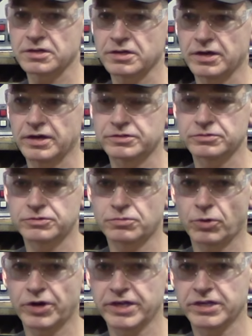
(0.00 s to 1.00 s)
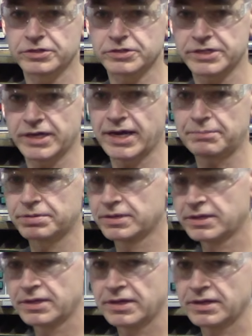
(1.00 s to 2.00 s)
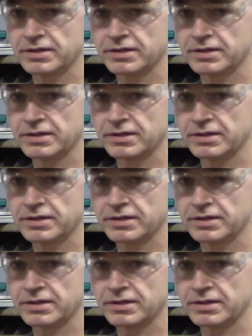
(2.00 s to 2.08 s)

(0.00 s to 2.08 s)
220 in your shop,